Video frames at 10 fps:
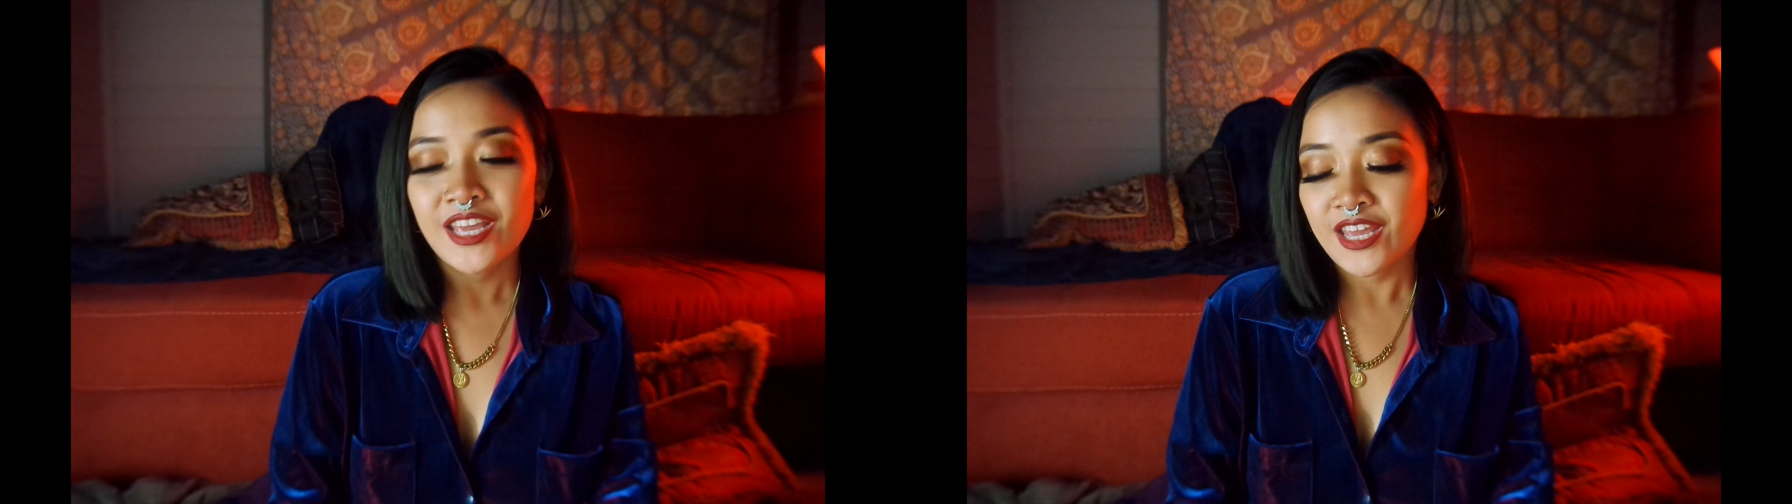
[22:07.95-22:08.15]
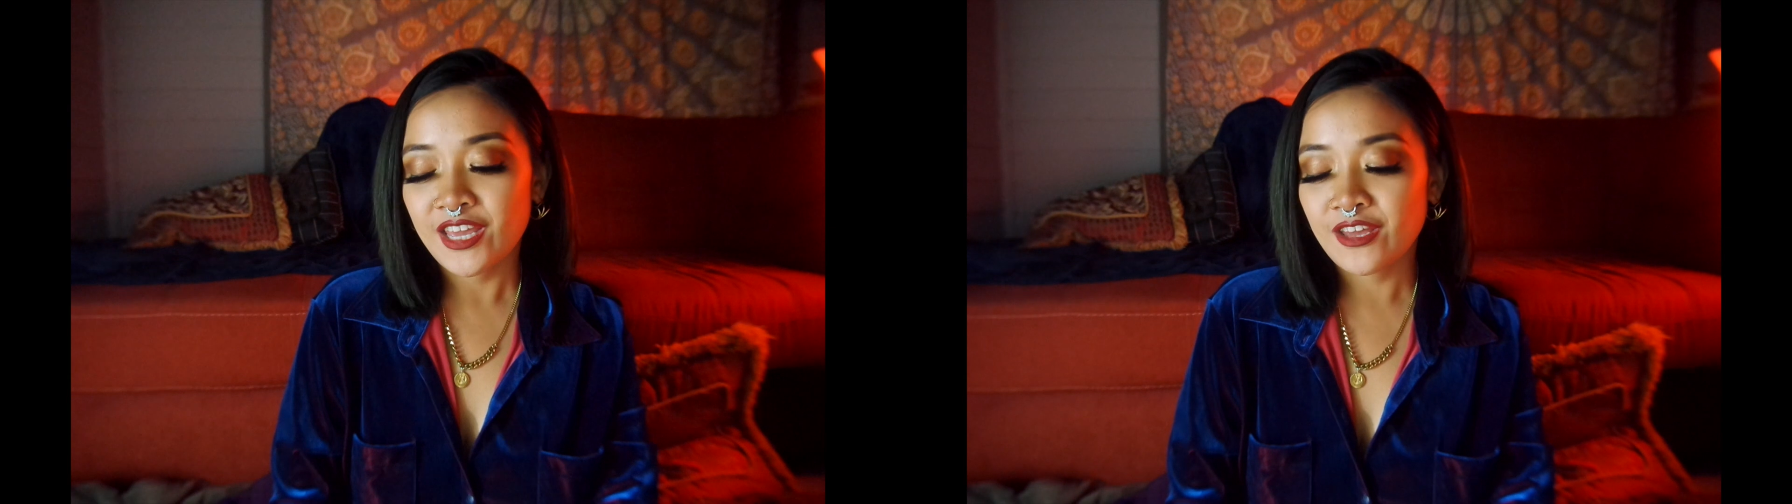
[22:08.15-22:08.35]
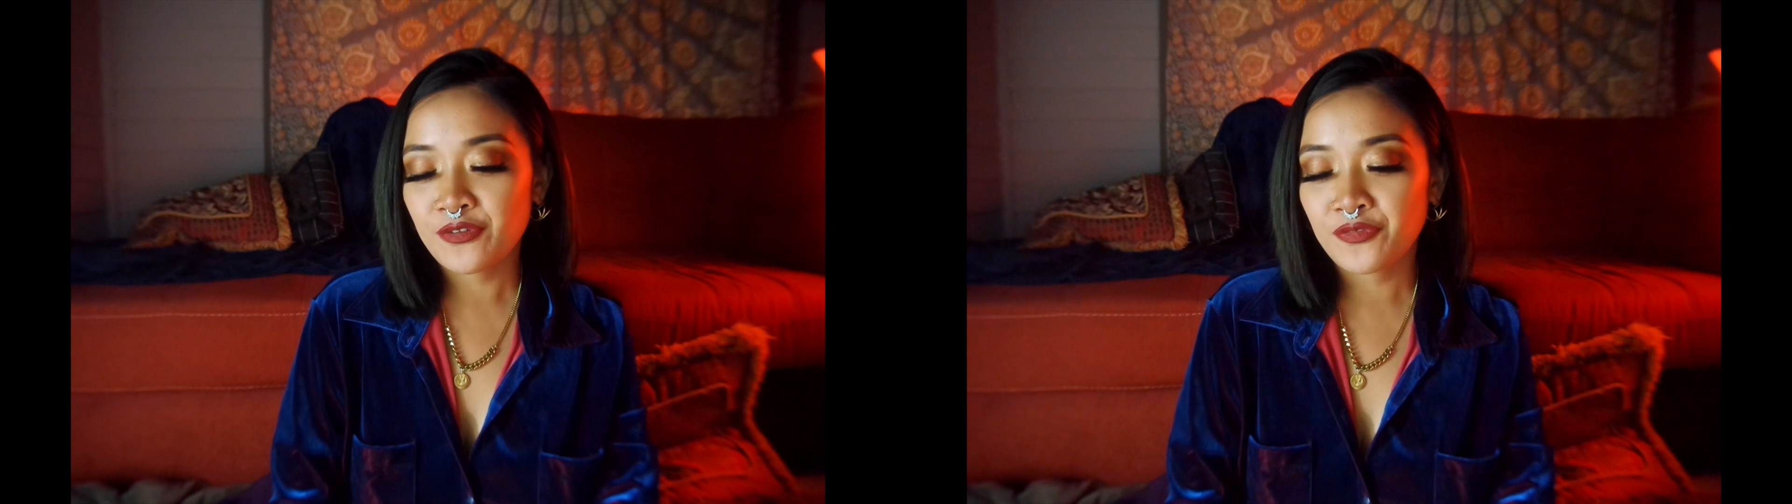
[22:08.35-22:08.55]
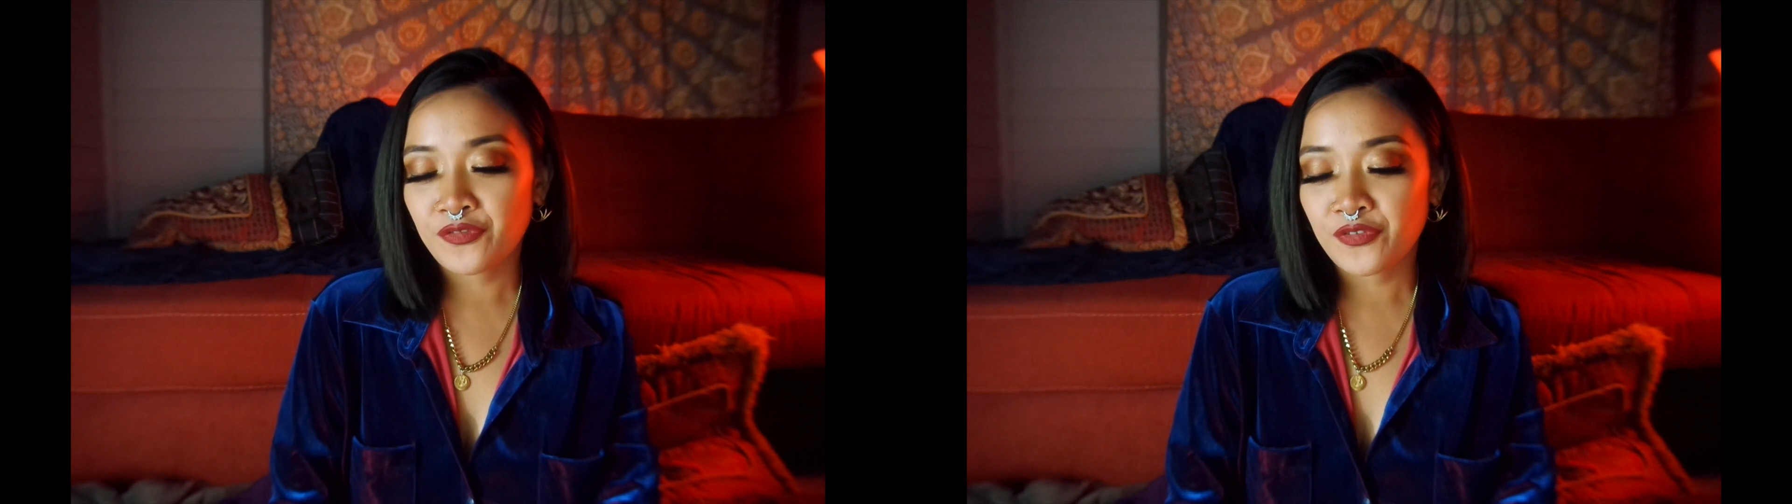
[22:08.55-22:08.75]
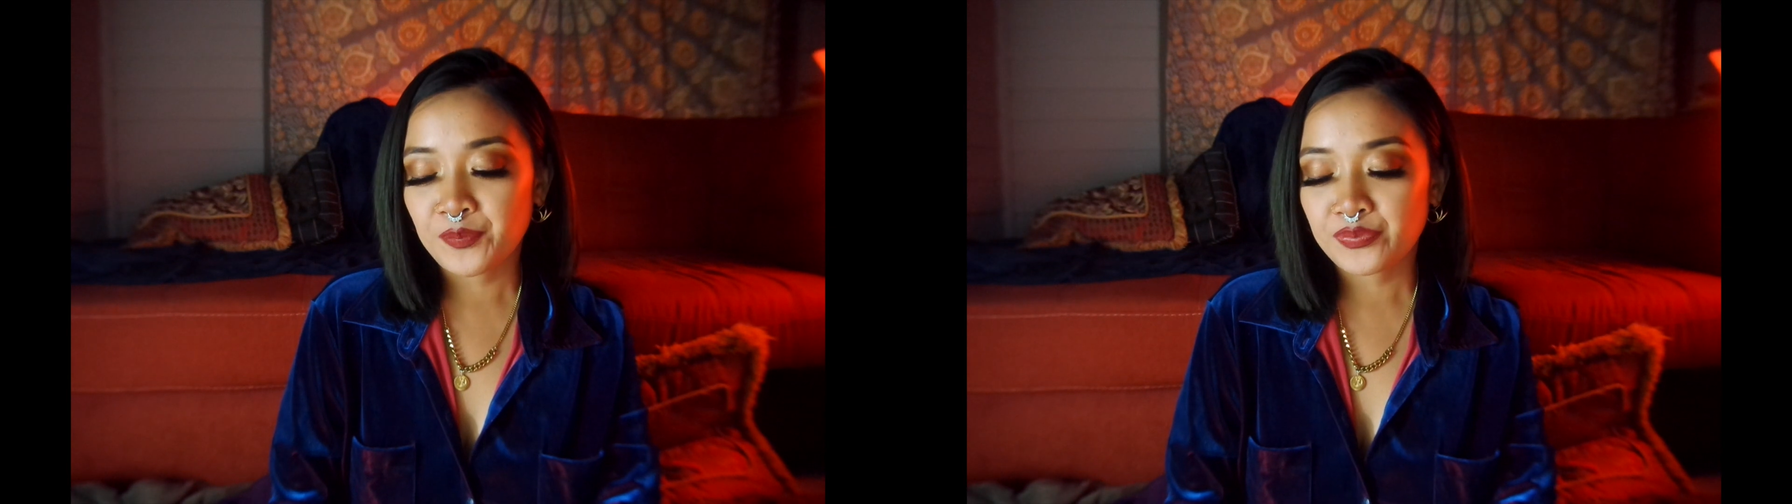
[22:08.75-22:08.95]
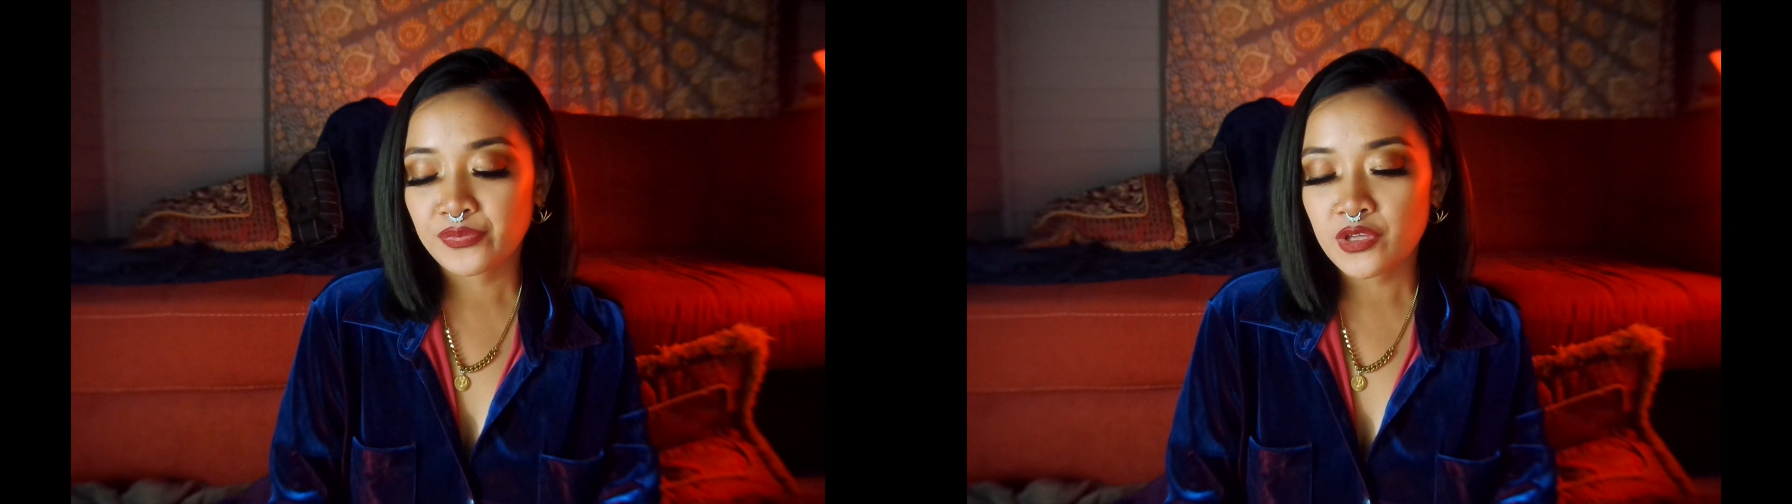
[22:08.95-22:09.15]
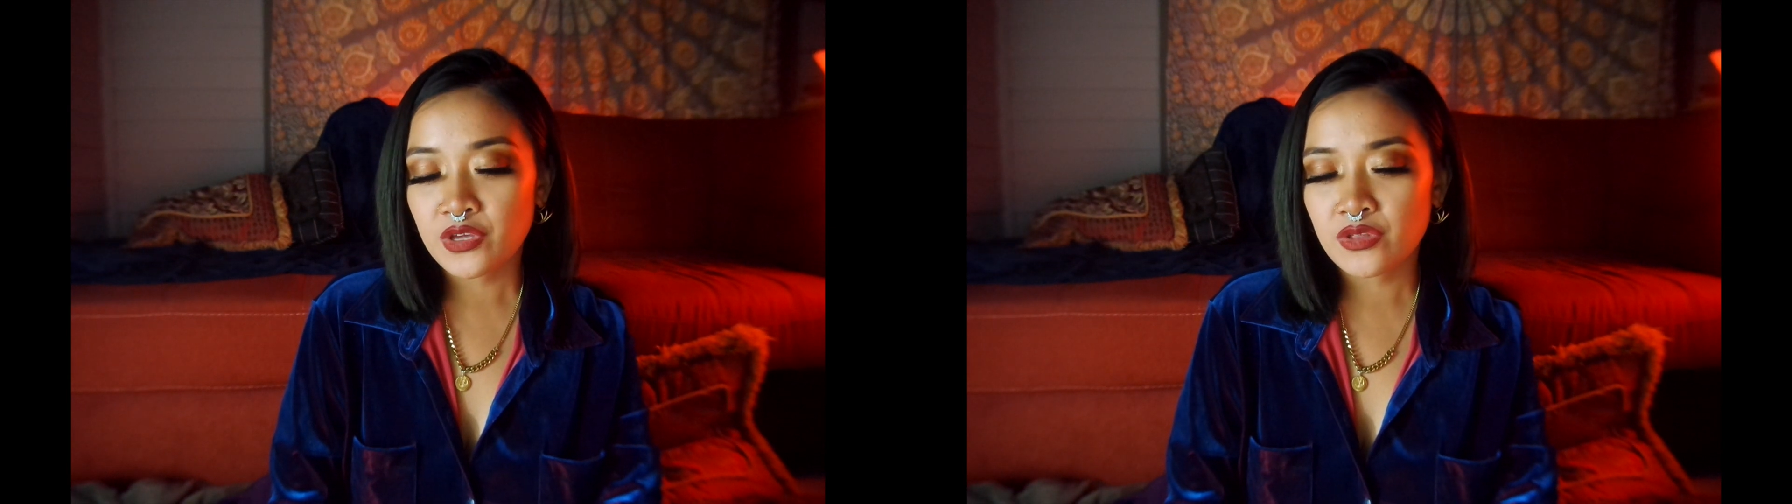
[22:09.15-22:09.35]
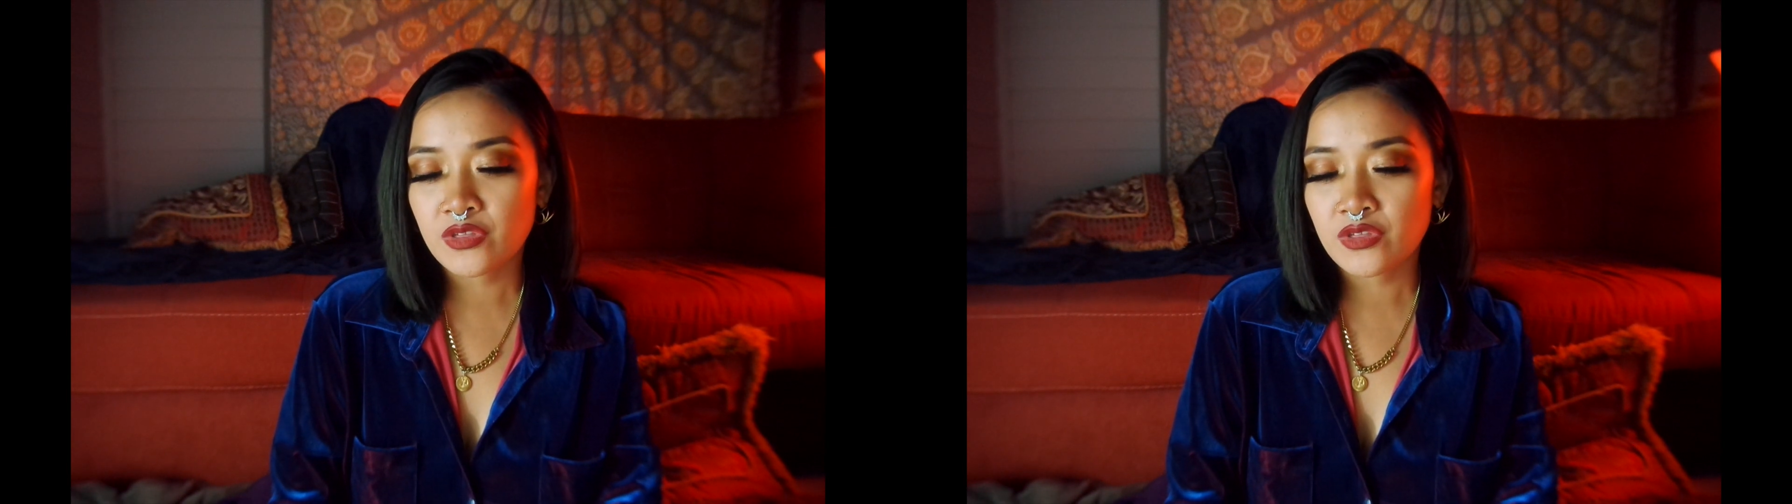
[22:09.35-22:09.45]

If you